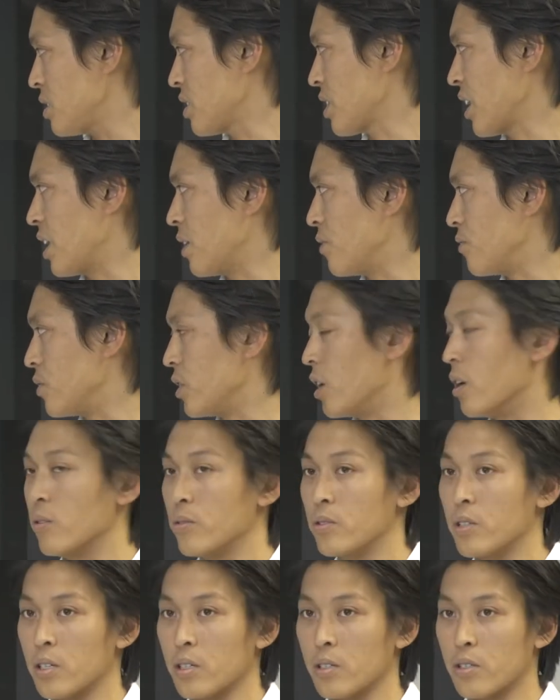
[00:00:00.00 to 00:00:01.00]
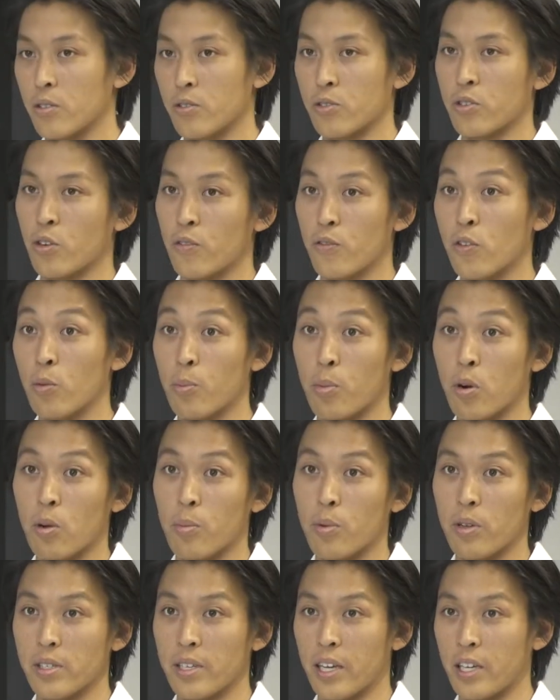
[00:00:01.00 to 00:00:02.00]
kind of, to serve their
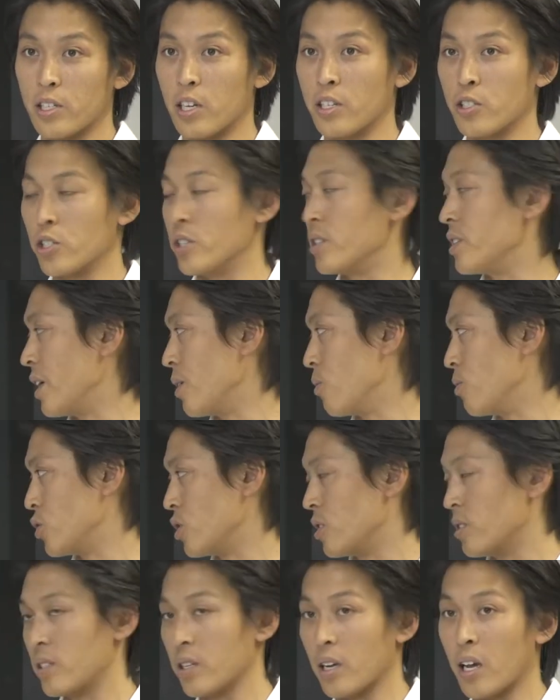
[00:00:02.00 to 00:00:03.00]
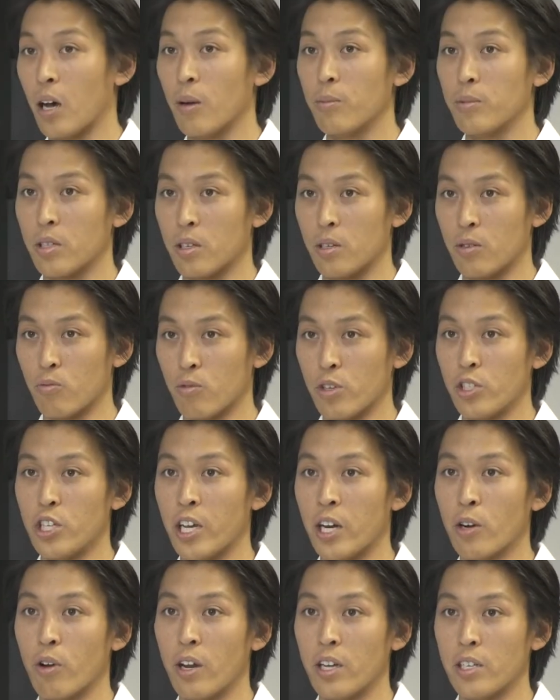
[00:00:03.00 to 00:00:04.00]
purpose, I should say, which is to help to
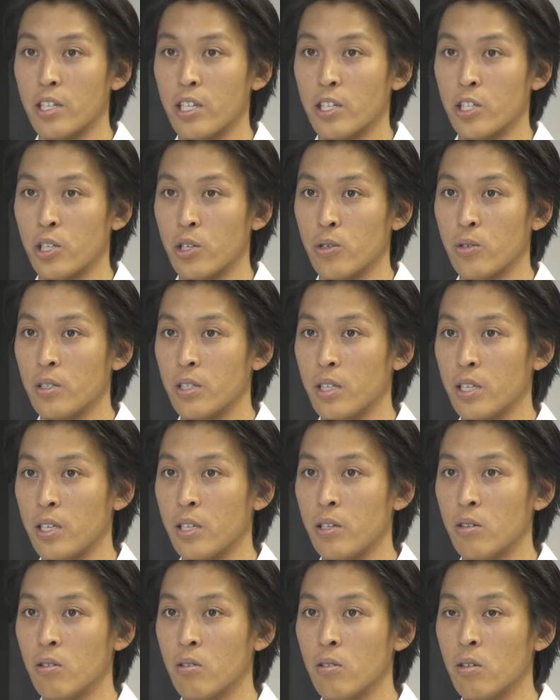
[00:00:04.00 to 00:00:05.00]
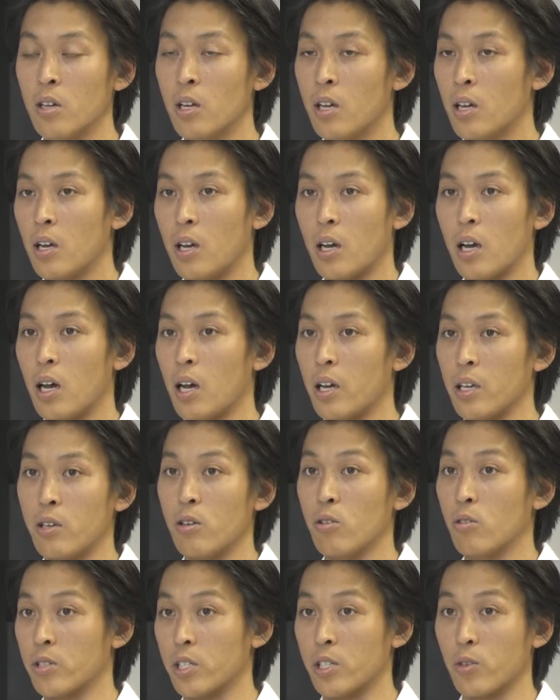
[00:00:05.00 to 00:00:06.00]
regenerate tissue and to
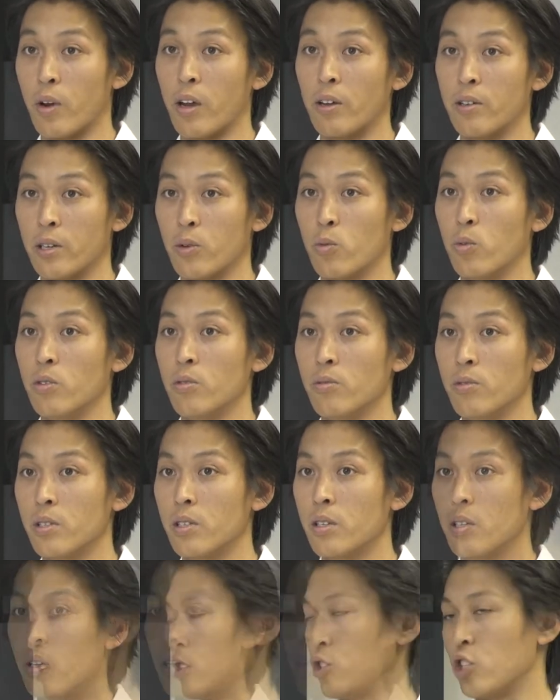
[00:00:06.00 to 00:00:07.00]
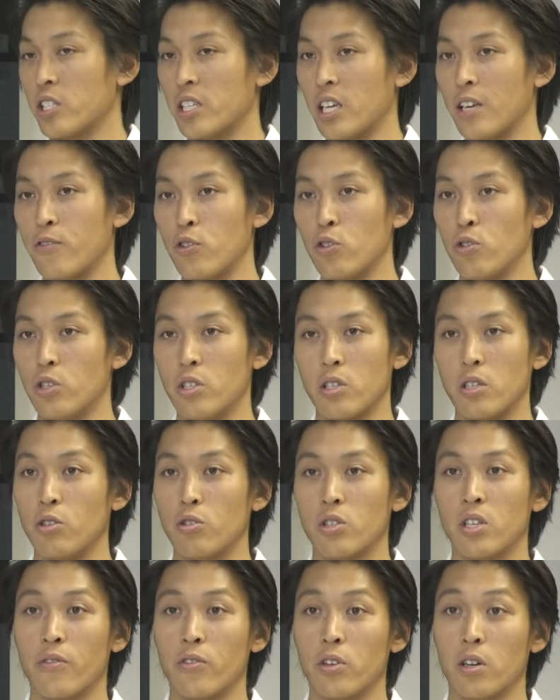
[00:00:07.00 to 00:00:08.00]
heal surrounding wounds. Just say if you
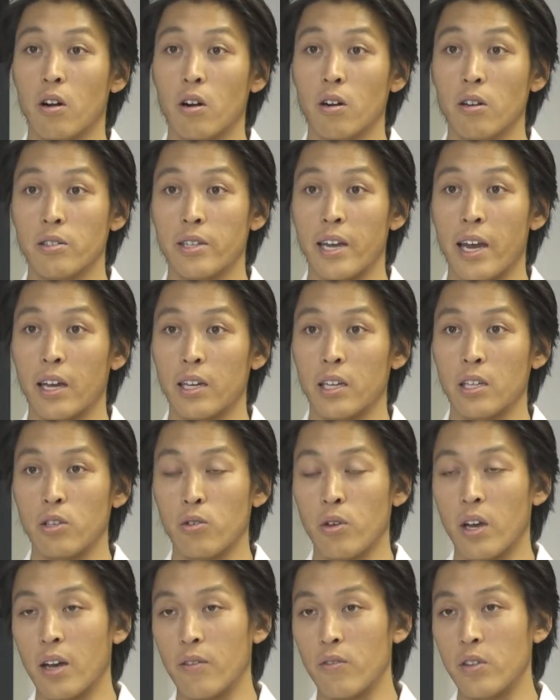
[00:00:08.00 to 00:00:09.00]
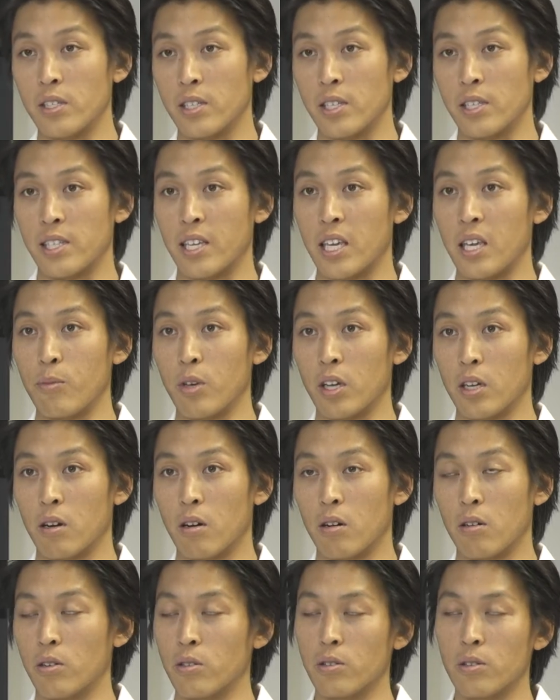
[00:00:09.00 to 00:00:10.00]
suffered a heart attack and you have this ischemic
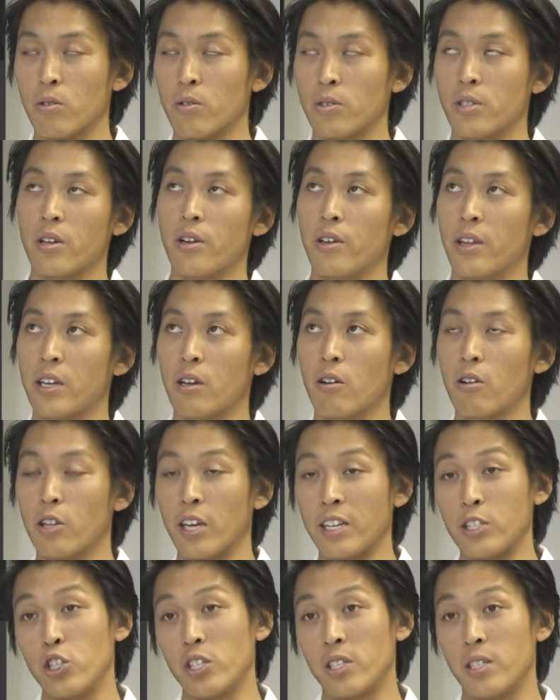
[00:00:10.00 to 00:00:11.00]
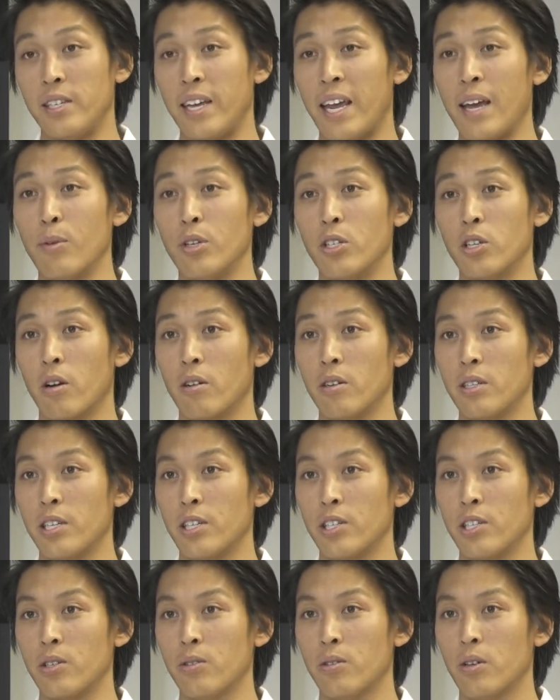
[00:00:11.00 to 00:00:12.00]
heart, or sorry, they call it like just damaged heart
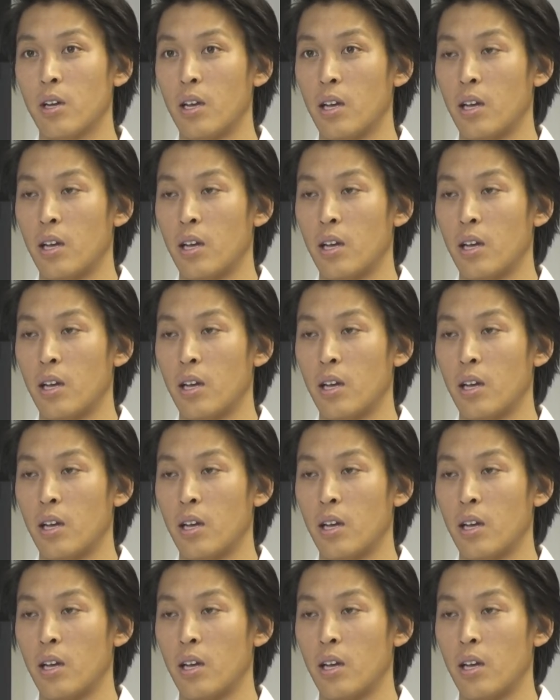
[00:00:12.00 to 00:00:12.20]
tissue.